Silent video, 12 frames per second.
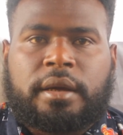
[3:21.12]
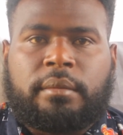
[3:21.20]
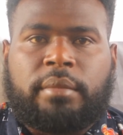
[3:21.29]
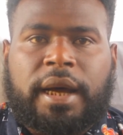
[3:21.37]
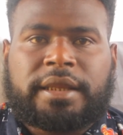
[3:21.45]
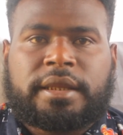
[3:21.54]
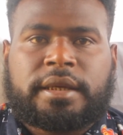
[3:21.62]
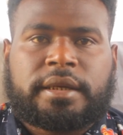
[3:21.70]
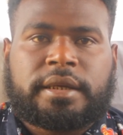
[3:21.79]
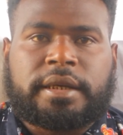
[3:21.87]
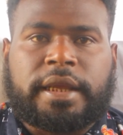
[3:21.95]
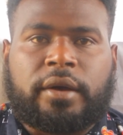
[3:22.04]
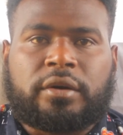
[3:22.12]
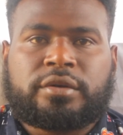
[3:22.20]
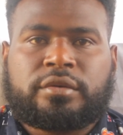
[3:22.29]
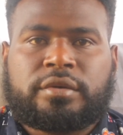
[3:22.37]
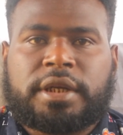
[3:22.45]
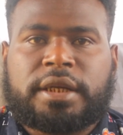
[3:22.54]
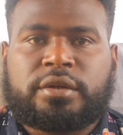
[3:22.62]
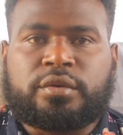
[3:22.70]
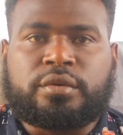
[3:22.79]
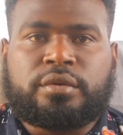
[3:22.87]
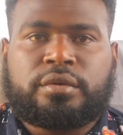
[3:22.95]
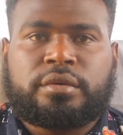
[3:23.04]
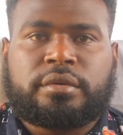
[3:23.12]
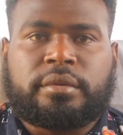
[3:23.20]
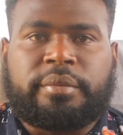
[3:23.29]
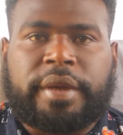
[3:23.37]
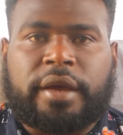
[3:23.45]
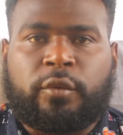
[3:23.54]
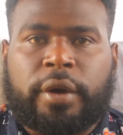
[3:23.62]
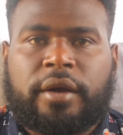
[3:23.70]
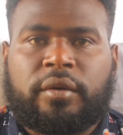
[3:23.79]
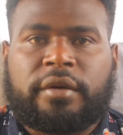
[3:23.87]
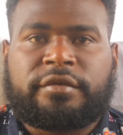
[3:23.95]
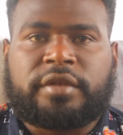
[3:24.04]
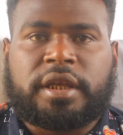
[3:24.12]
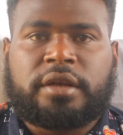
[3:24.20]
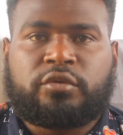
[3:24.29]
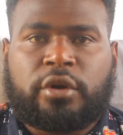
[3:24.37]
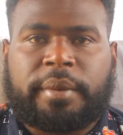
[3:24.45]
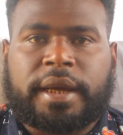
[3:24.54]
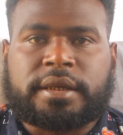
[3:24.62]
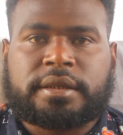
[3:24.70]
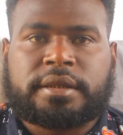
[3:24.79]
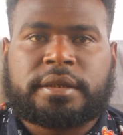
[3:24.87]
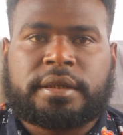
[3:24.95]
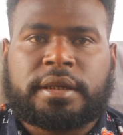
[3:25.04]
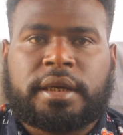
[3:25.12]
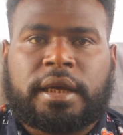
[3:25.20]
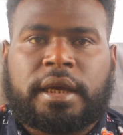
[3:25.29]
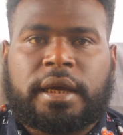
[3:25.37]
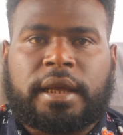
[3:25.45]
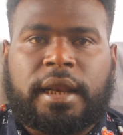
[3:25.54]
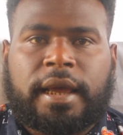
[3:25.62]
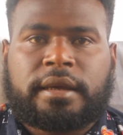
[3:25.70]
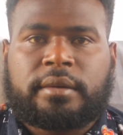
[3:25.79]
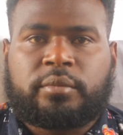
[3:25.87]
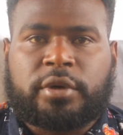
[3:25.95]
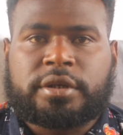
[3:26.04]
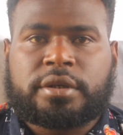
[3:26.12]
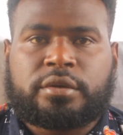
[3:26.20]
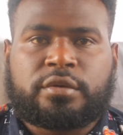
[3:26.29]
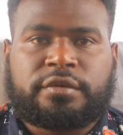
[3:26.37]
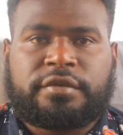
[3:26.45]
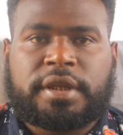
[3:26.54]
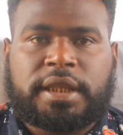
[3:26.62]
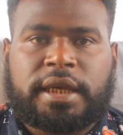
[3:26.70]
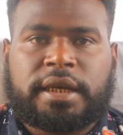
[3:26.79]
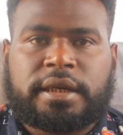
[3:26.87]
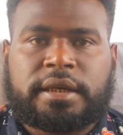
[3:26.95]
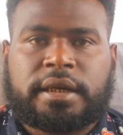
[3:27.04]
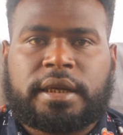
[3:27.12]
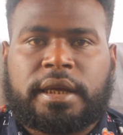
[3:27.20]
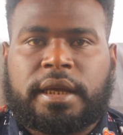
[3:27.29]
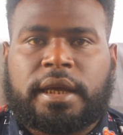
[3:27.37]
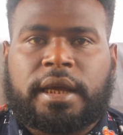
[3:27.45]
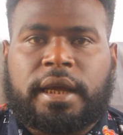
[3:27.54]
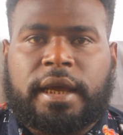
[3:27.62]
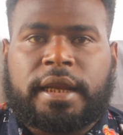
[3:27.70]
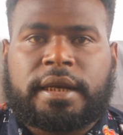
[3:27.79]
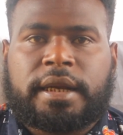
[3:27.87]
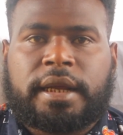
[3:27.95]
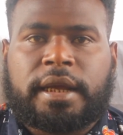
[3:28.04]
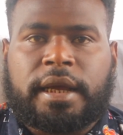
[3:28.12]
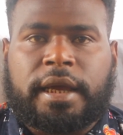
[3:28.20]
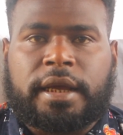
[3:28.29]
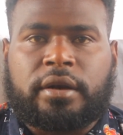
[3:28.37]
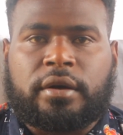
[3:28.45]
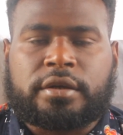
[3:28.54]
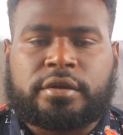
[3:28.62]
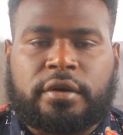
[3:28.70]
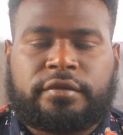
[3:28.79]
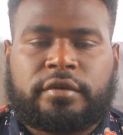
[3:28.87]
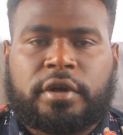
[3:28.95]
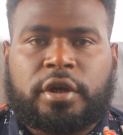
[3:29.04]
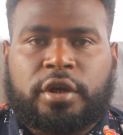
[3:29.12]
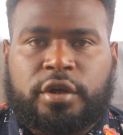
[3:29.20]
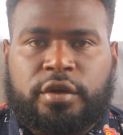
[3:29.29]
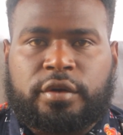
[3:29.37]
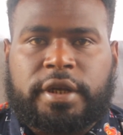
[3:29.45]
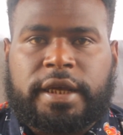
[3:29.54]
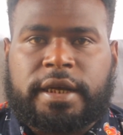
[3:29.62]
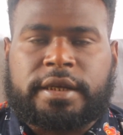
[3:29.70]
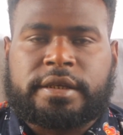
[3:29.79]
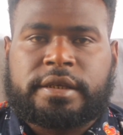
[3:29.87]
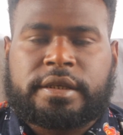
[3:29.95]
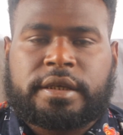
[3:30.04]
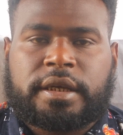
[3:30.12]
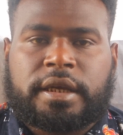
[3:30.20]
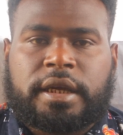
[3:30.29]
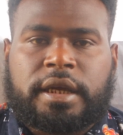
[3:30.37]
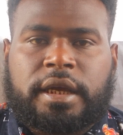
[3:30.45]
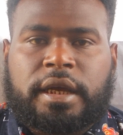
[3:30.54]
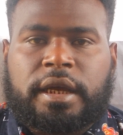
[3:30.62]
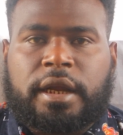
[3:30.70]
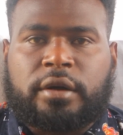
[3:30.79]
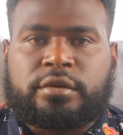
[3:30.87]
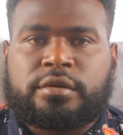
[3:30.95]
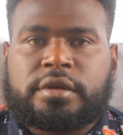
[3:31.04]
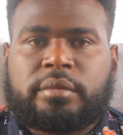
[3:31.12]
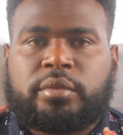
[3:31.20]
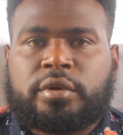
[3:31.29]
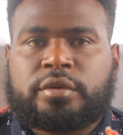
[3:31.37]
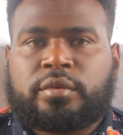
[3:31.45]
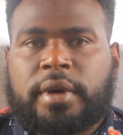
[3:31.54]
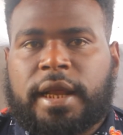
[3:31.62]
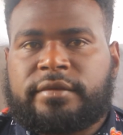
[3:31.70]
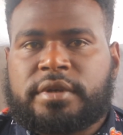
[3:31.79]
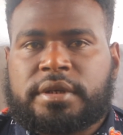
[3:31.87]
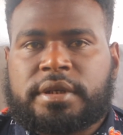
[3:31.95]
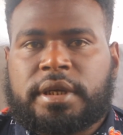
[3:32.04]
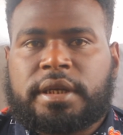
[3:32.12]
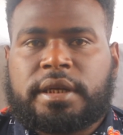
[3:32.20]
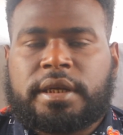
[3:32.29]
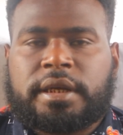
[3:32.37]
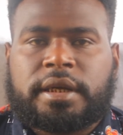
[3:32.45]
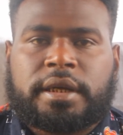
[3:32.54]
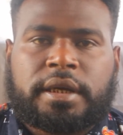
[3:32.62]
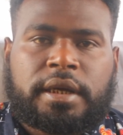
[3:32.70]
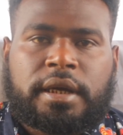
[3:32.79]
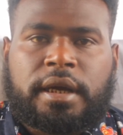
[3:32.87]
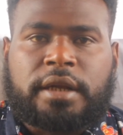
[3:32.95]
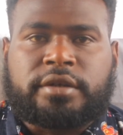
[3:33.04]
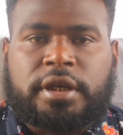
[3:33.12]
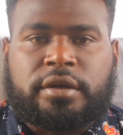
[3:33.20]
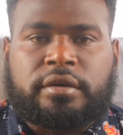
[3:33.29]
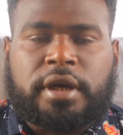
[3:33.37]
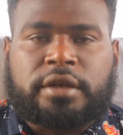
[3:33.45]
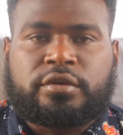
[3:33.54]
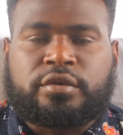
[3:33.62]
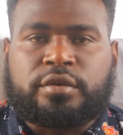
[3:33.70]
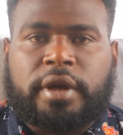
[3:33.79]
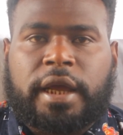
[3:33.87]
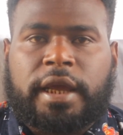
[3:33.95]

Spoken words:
But they also need to be aware of the drawbacks, like pressure to fit in and a loss of uniqueness. Now, to support what I've just said, I'll take you guys through